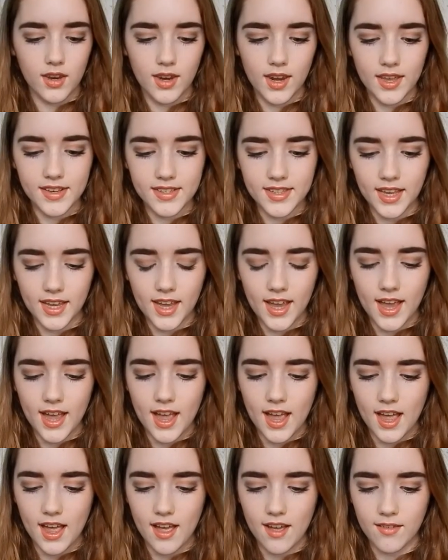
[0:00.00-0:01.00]
Next thing I
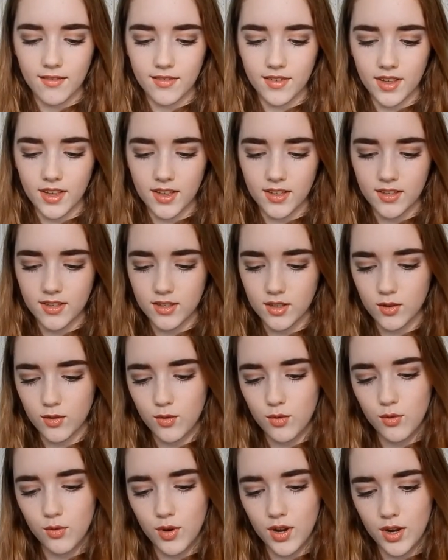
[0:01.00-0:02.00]
have is,
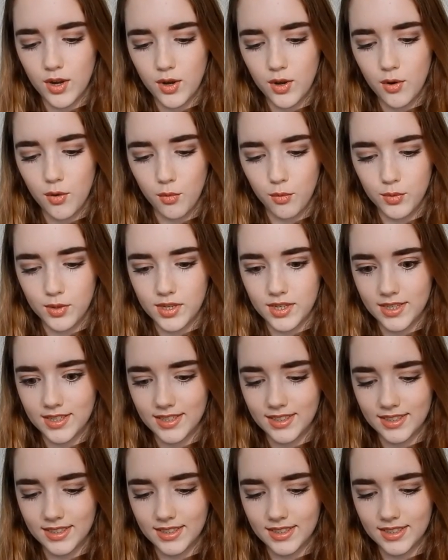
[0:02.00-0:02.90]
a note.